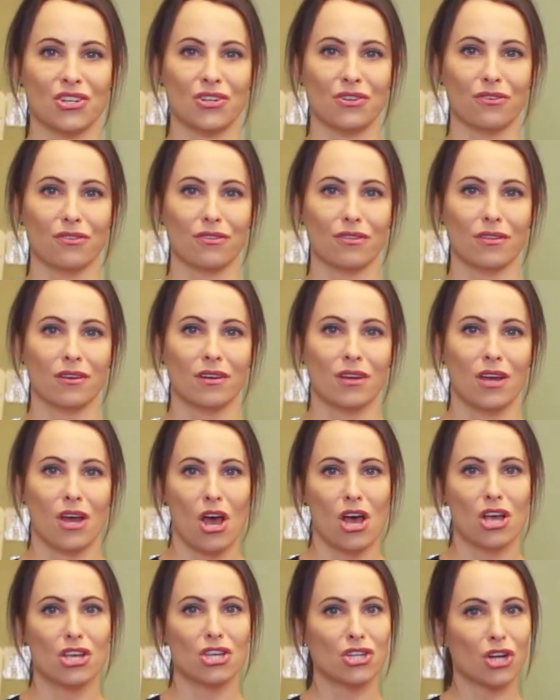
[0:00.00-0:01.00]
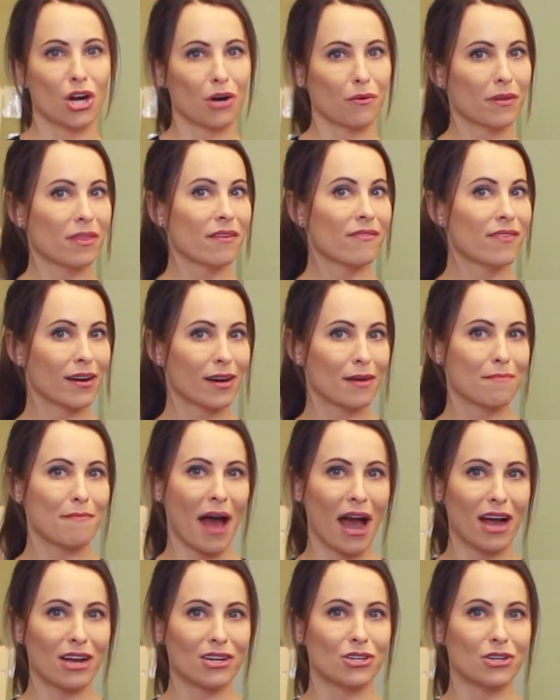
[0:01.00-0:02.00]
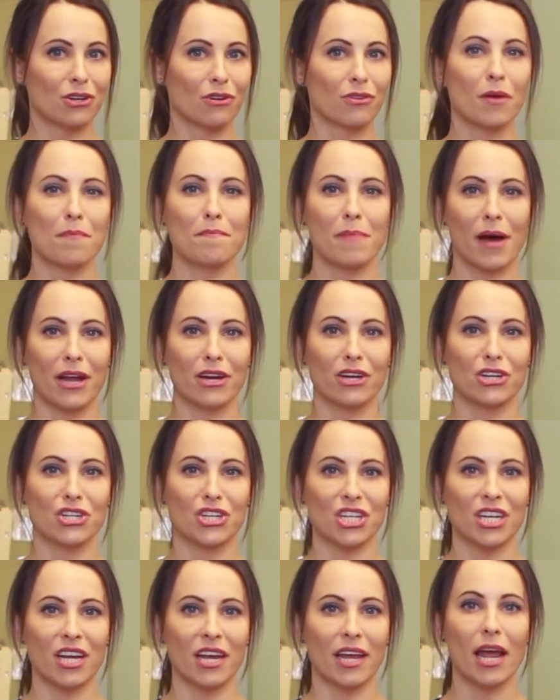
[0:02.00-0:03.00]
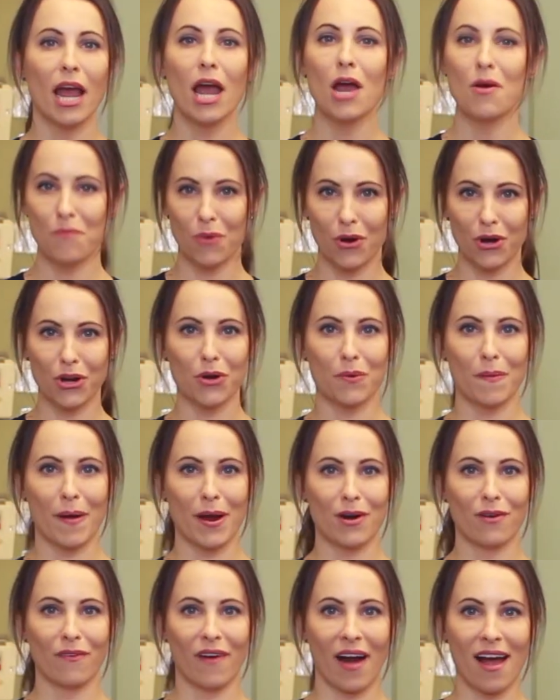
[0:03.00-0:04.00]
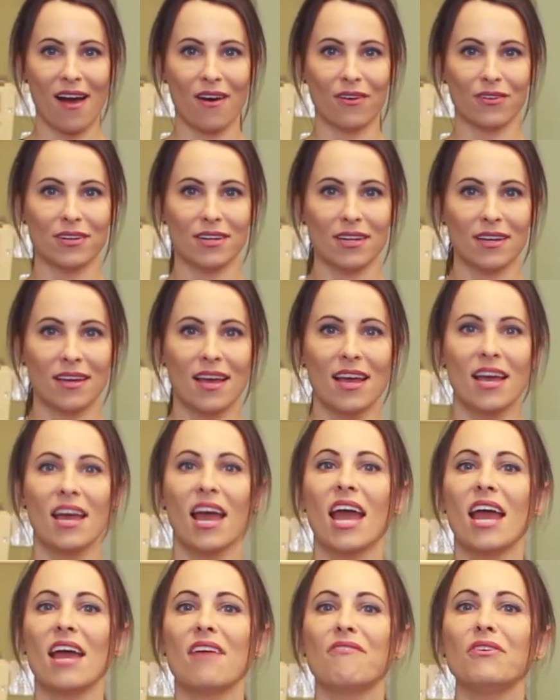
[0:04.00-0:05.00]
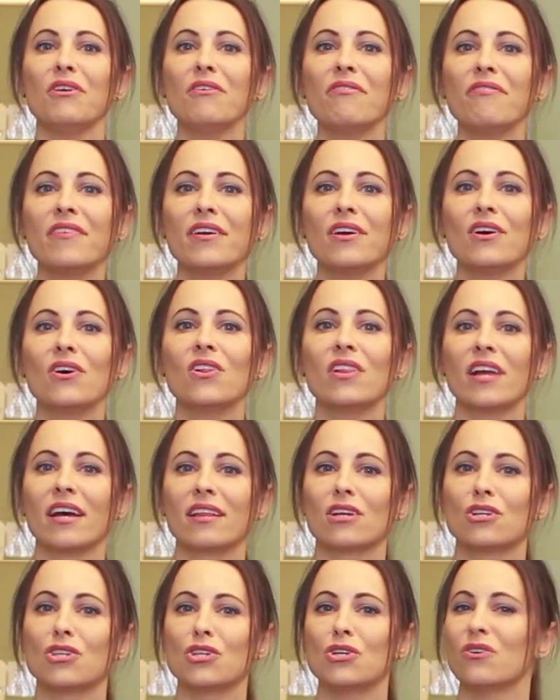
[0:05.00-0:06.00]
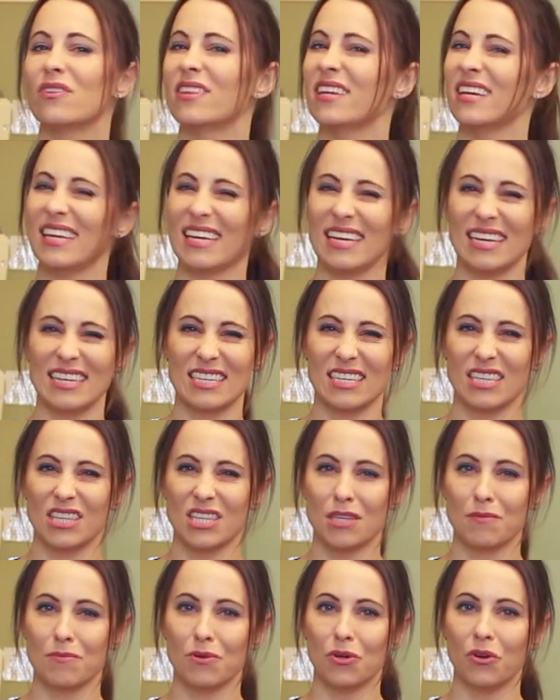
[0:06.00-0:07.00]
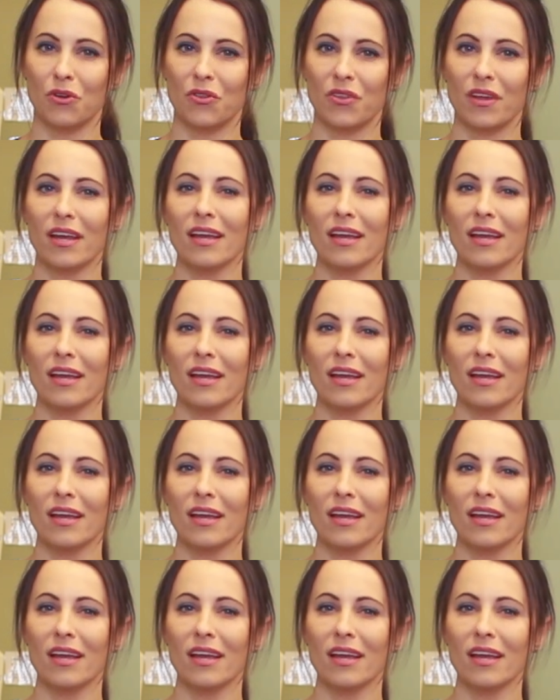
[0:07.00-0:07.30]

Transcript: tooth. Start with the very back tooth by your cheek and work your way around. If you feel like the tooth isn't smooth